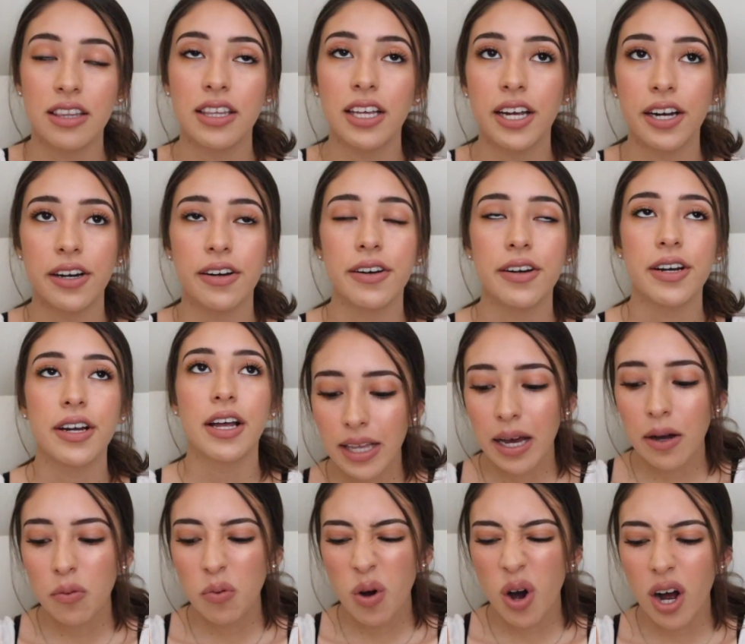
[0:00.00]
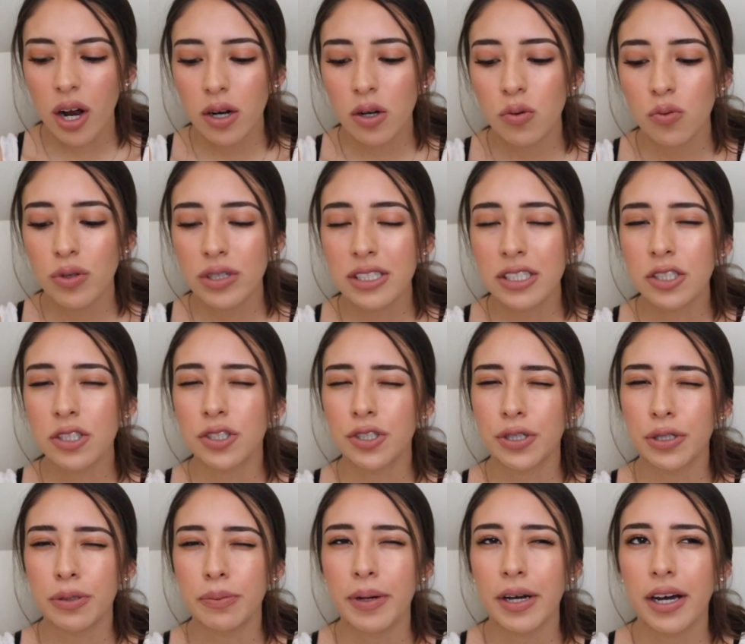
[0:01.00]
there. That walk wasn't
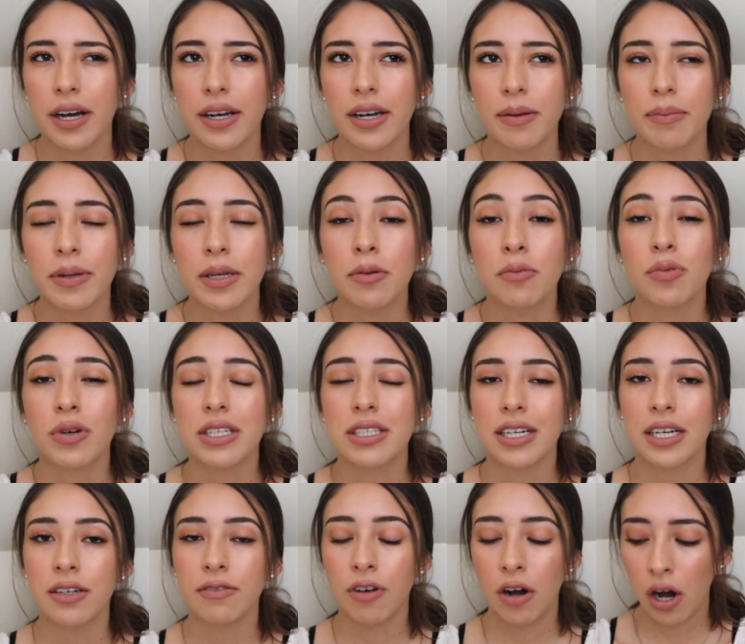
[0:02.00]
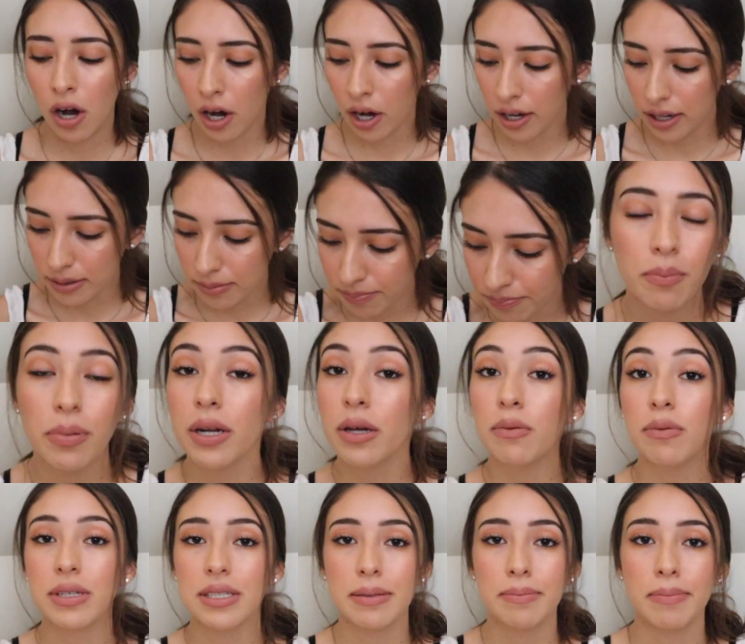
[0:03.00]
too bad. I mean, it was kind of hot, but
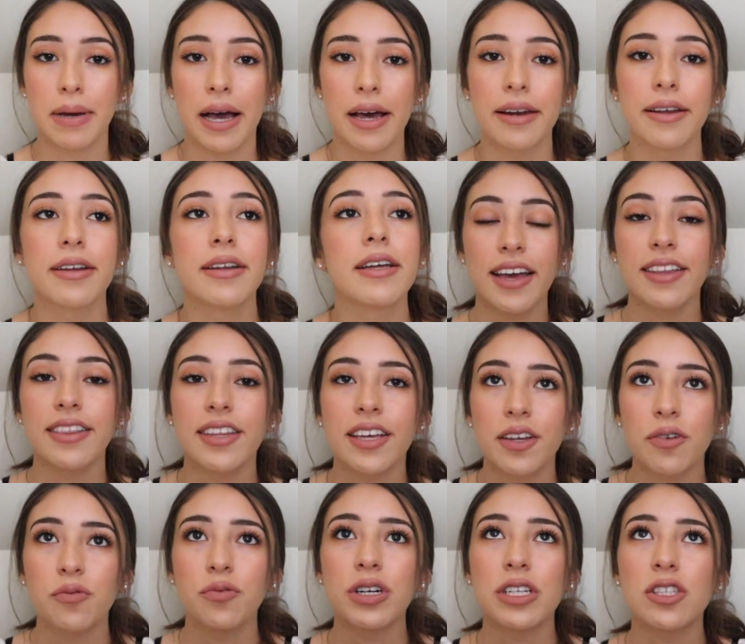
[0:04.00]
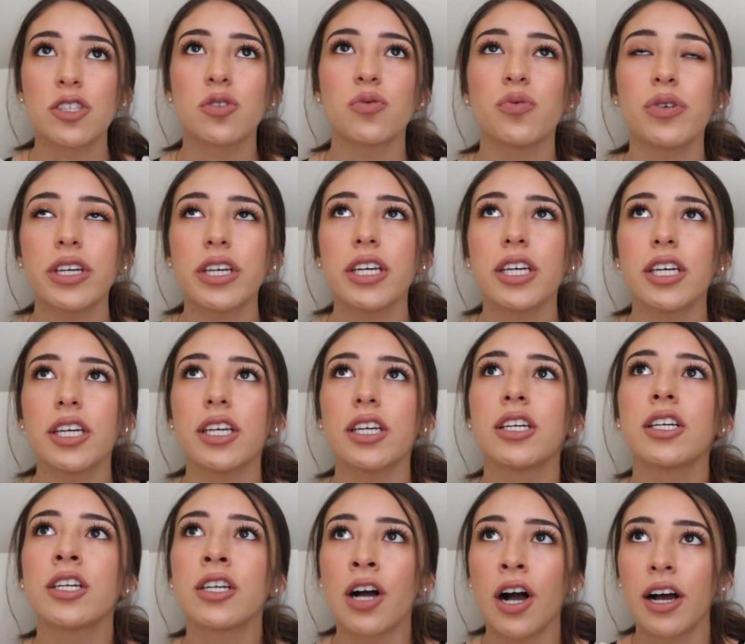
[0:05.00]
it wasn't bad. And then once
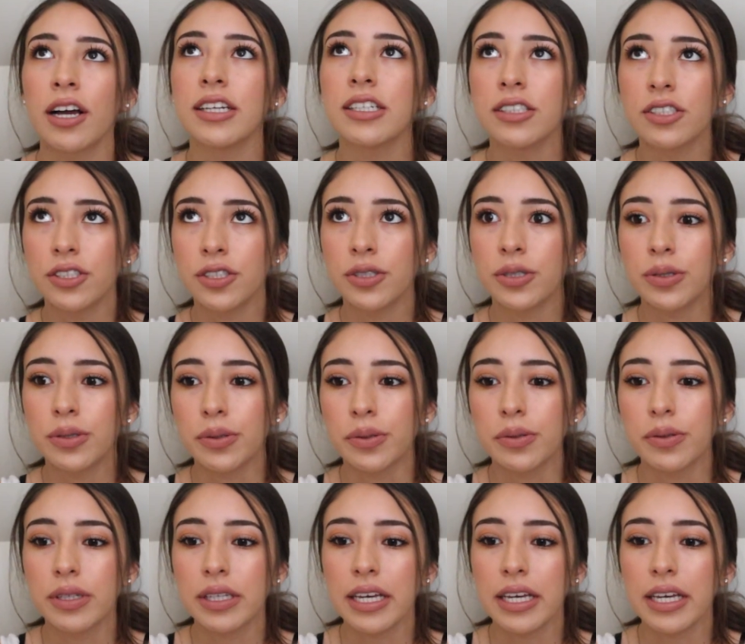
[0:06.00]
we got into